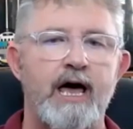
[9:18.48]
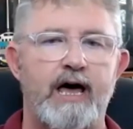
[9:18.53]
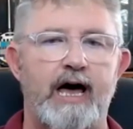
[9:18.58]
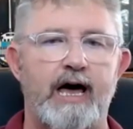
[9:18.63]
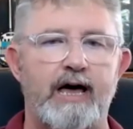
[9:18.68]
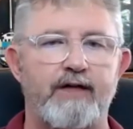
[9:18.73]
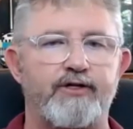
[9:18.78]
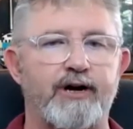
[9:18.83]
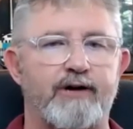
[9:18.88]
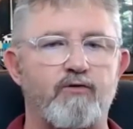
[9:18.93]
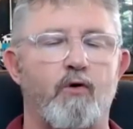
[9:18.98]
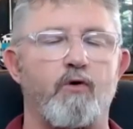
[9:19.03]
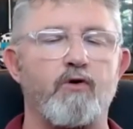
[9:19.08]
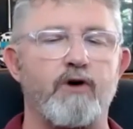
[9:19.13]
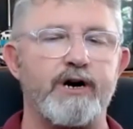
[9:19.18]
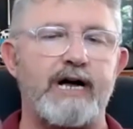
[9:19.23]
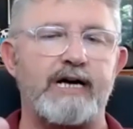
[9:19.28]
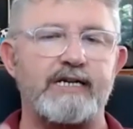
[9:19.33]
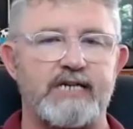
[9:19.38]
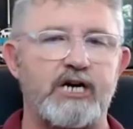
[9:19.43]
uh, the
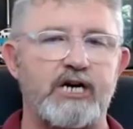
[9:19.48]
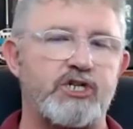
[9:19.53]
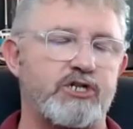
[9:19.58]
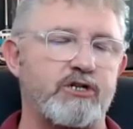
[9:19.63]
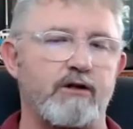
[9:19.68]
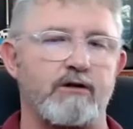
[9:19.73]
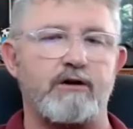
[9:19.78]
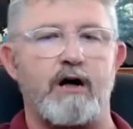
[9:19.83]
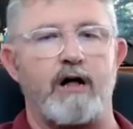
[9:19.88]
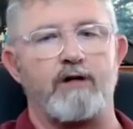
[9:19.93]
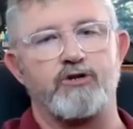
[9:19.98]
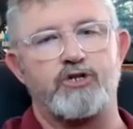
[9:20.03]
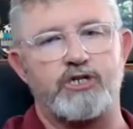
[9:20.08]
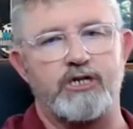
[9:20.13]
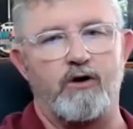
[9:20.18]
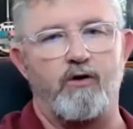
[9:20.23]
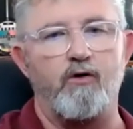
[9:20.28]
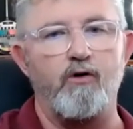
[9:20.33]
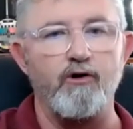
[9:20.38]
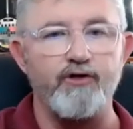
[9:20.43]
organizational
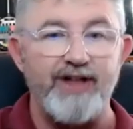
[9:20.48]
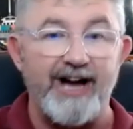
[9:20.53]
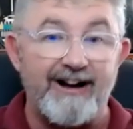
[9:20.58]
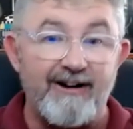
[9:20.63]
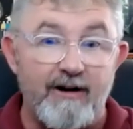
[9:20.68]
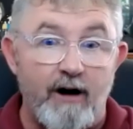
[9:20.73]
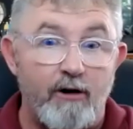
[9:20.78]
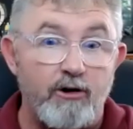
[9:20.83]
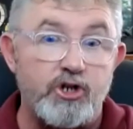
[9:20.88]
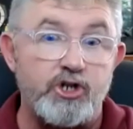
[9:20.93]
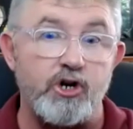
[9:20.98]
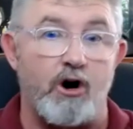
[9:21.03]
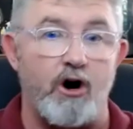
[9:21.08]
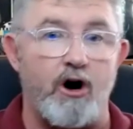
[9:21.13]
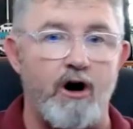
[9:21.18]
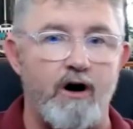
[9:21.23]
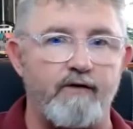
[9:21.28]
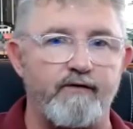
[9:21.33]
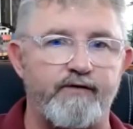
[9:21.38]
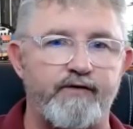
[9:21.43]
culture or the culture
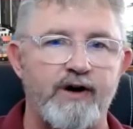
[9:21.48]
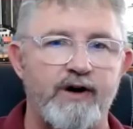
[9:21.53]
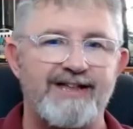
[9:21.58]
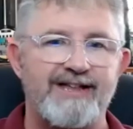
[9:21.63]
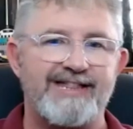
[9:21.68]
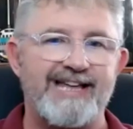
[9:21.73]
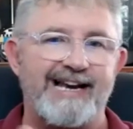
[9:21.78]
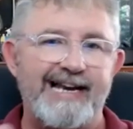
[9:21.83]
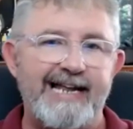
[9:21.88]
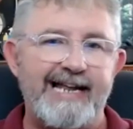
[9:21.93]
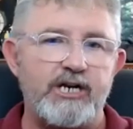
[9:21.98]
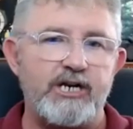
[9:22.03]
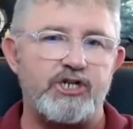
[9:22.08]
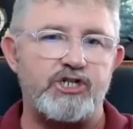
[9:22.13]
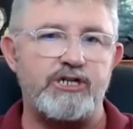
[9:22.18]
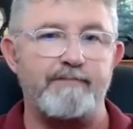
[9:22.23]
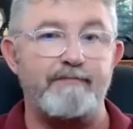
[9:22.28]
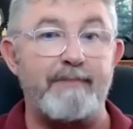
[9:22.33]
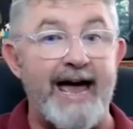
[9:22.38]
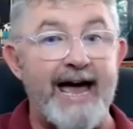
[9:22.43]
of the
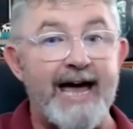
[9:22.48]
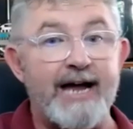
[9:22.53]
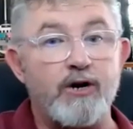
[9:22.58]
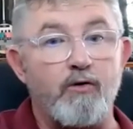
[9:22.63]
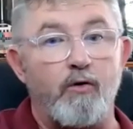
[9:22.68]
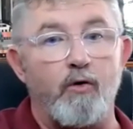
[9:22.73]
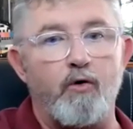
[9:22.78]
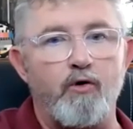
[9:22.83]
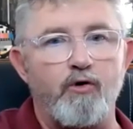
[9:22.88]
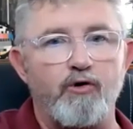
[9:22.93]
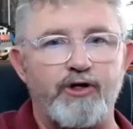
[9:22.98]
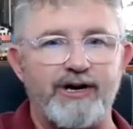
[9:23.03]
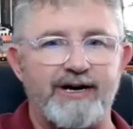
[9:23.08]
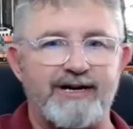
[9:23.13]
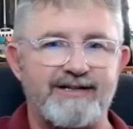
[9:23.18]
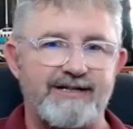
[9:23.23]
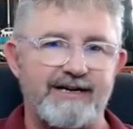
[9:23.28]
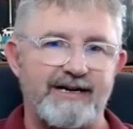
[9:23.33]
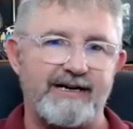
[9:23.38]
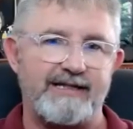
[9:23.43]
leadership and or the,
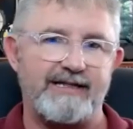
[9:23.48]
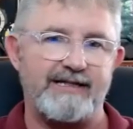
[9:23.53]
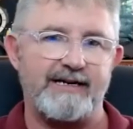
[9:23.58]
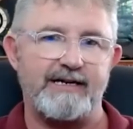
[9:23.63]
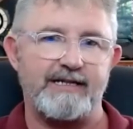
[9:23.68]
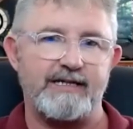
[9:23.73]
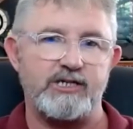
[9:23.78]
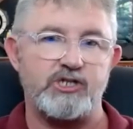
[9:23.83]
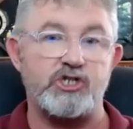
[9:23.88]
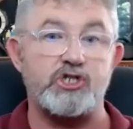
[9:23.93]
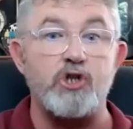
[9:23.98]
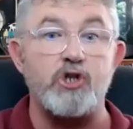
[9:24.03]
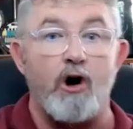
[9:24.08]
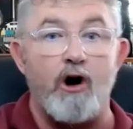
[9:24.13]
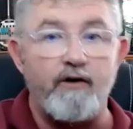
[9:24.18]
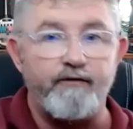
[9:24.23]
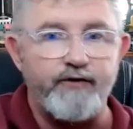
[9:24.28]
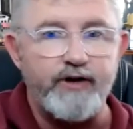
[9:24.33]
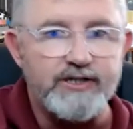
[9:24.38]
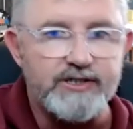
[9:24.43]
the, the, the
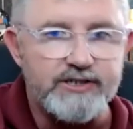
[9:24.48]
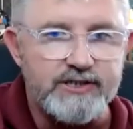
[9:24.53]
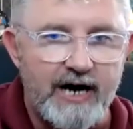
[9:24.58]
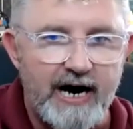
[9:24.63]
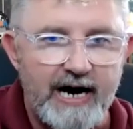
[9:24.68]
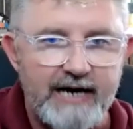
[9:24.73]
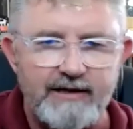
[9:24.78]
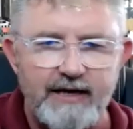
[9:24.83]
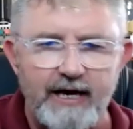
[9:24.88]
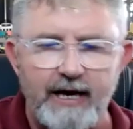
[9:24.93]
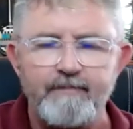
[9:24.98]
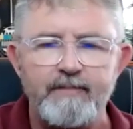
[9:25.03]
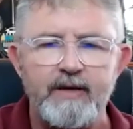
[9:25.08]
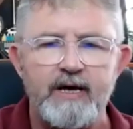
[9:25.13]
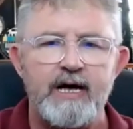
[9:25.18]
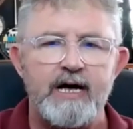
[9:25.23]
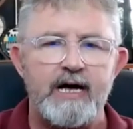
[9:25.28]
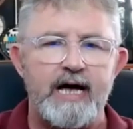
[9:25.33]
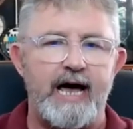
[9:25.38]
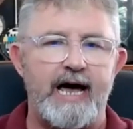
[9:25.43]
staff inside there
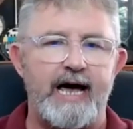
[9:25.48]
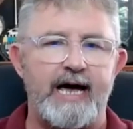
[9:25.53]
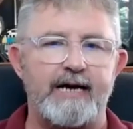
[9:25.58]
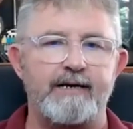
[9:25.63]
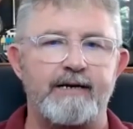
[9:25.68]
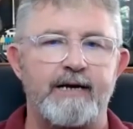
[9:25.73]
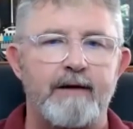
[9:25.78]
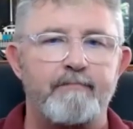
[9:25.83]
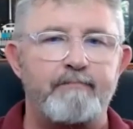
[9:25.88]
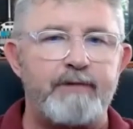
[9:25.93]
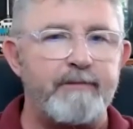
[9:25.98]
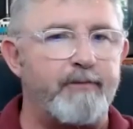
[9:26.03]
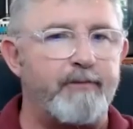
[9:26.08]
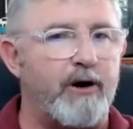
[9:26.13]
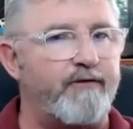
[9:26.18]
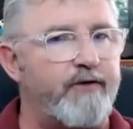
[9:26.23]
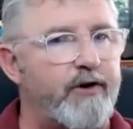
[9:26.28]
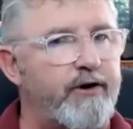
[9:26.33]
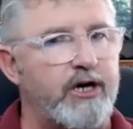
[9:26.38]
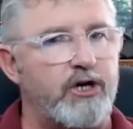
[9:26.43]
and people
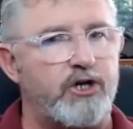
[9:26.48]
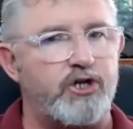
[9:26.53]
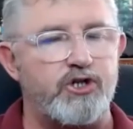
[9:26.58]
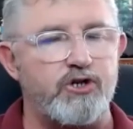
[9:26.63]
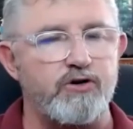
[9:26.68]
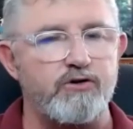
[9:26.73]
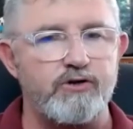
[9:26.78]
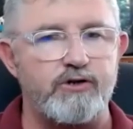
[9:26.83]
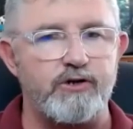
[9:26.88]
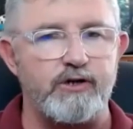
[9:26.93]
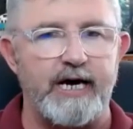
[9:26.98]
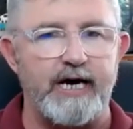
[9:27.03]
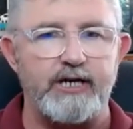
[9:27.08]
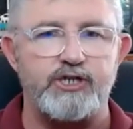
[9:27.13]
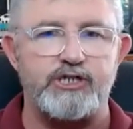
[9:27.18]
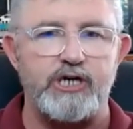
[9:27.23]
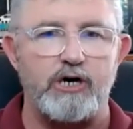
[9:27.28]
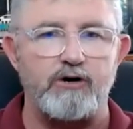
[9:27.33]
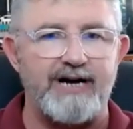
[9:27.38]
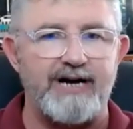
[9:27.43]
are very attuned to that.
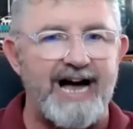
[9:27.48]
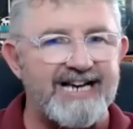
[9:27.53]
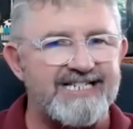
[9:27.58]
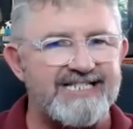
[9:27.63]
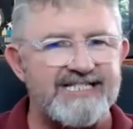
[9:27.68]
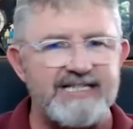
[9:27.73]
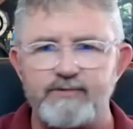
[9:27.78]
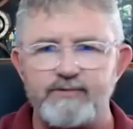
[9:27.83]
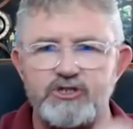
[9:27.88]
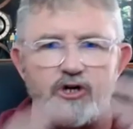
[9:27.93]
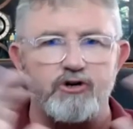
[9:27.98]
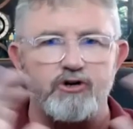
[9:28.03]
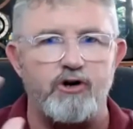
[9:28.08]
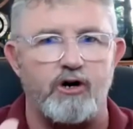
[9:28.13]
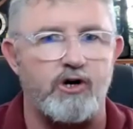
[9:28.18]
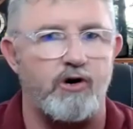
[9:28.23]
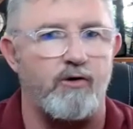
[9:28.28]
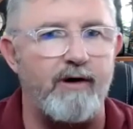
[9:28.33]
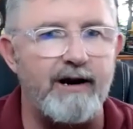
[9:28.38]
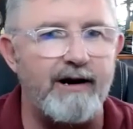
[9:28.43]
So customers are
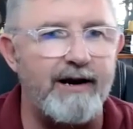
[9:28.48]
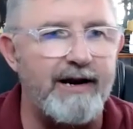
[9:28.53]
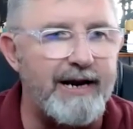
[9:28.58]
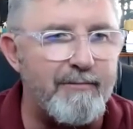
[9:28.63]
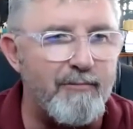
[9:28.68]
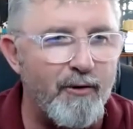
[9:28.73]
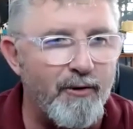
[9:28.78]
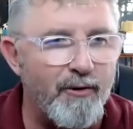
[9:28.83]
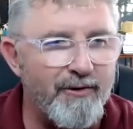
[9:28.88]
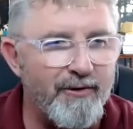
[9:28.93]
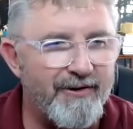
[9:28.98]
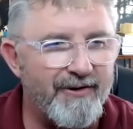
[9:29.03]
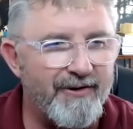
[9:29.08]
not loyal anymore.